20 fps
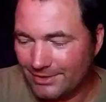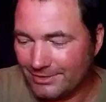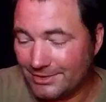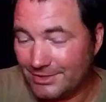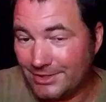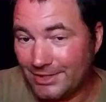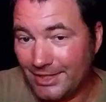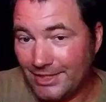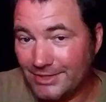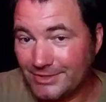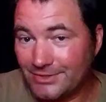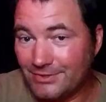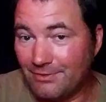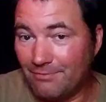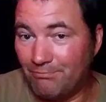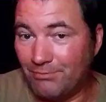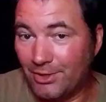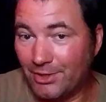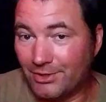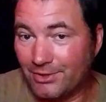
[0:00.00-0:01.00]
The days of the
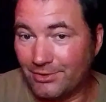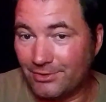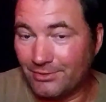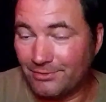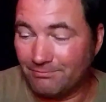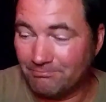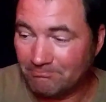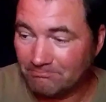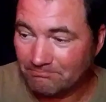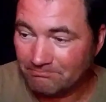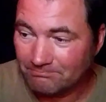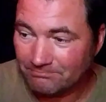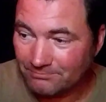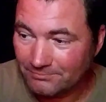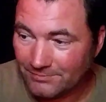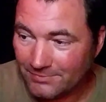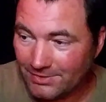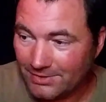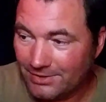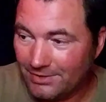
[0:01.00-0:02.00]
bunker
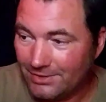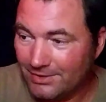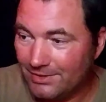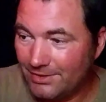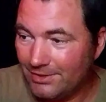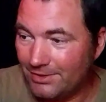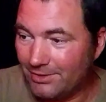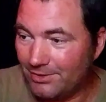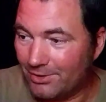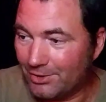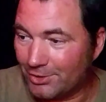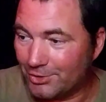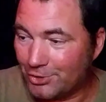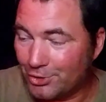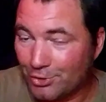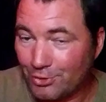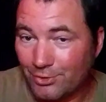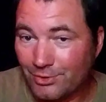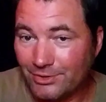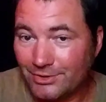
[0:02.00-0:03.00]
are
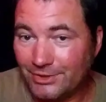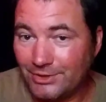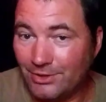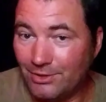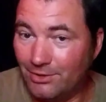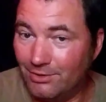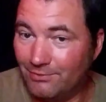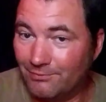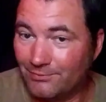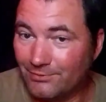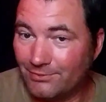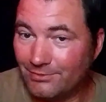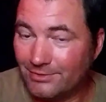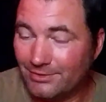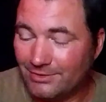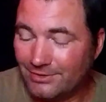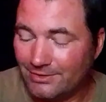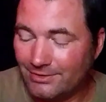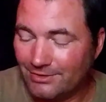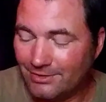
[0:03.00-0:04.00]
currently over.
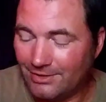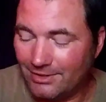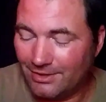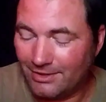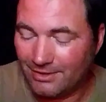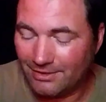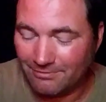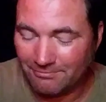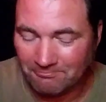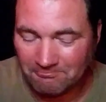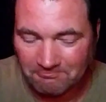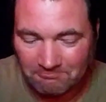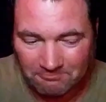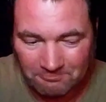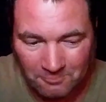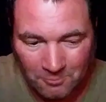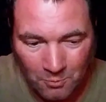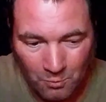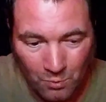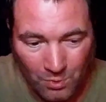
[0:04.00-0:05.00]

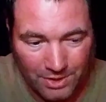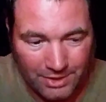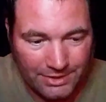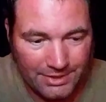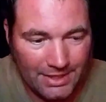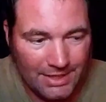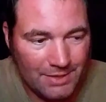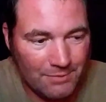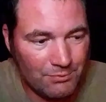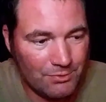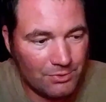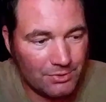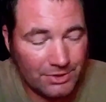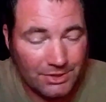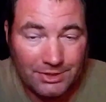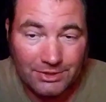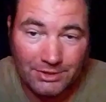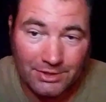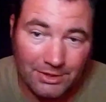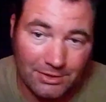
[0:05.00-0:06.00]
One day we'll
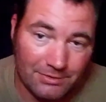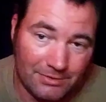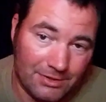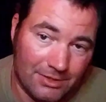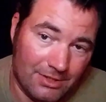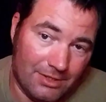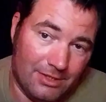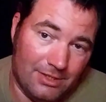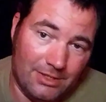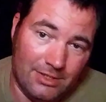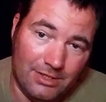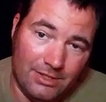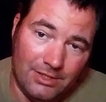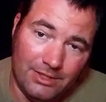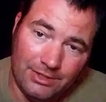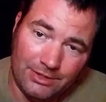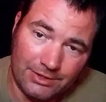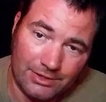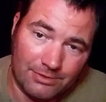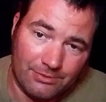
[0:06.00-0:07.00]
get there,
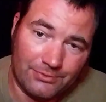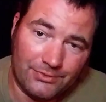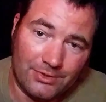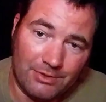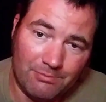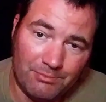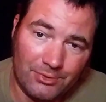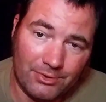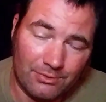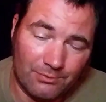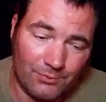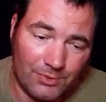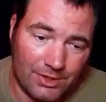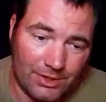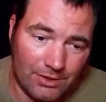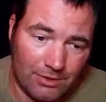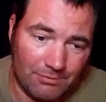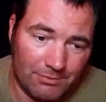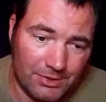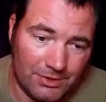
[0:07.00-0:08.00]
get everything built in
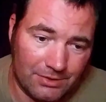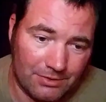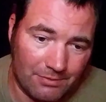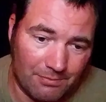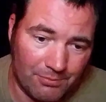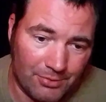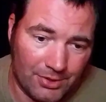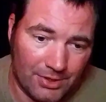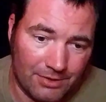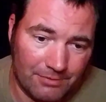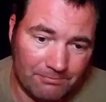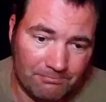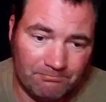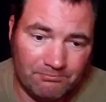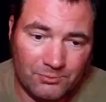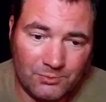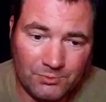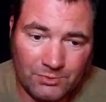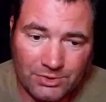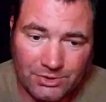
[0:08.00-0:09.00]
Wyoming, but
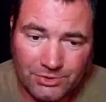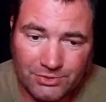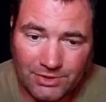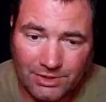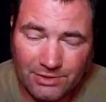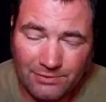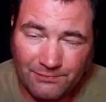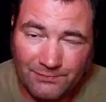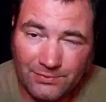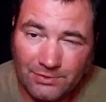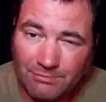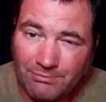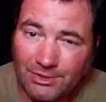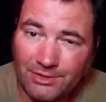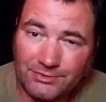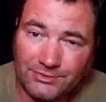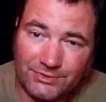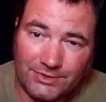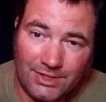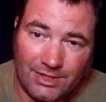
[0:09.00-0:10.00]
when you're trying to film
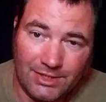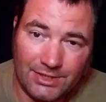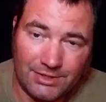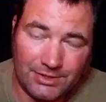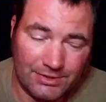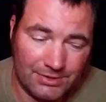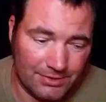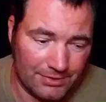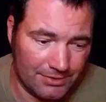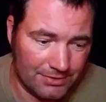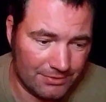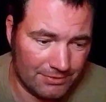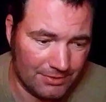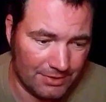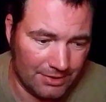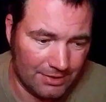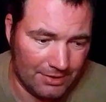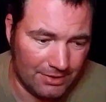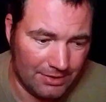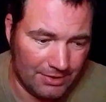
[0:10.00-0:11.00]
outside here,
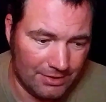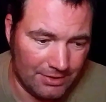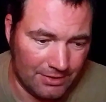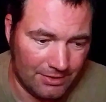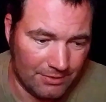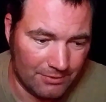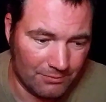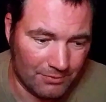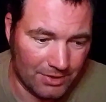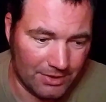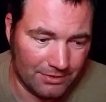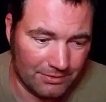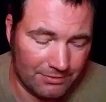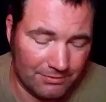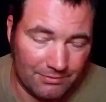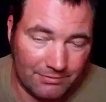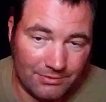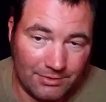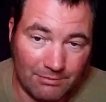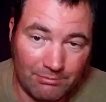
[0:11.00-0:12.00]
one,
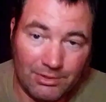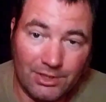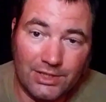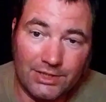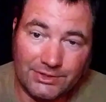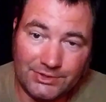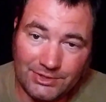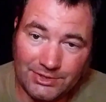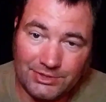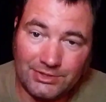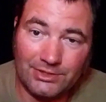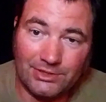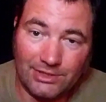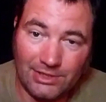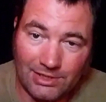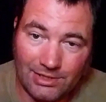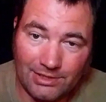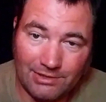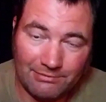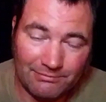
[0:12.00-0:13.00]
the bugs eat you
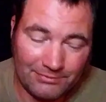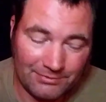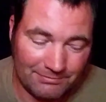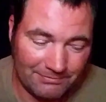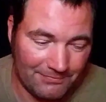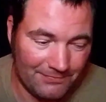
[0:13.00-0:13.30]
alive.